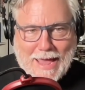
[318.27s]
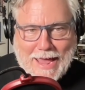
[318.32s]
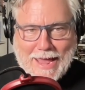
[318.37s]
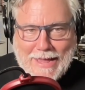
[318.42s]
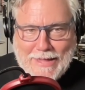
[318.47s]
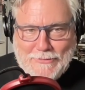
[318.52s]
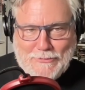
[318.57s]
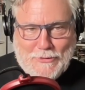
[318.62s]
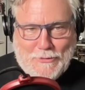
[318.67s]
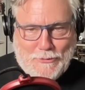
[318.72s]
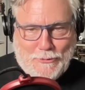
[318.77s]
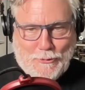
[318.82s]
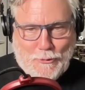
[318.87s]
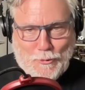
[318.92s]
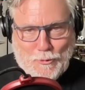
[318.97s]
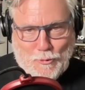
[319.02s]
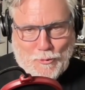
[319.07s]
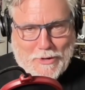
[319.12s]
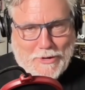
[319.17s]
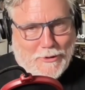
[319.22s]
is it the
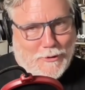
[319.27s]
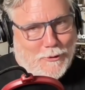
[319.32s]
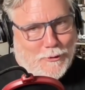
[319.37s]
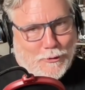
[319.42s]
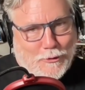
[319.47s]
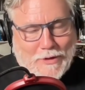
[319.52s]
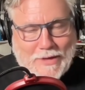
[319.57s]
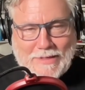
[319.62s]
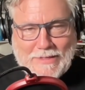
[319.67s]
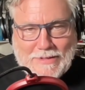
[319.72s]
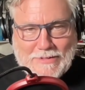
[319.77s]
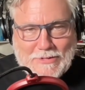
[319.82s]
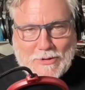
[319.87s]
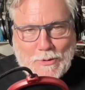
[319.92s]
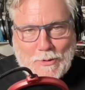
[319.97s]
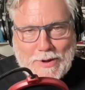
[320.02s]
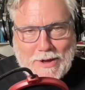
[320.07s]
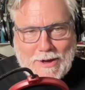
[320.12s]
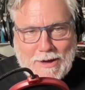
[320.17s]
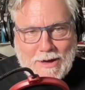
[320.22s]
real thing that's
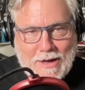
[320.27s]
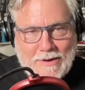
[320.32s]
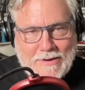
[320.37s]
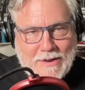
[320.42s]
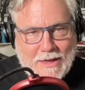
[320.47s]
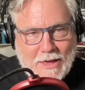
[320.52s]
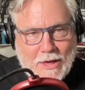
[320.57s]
going on?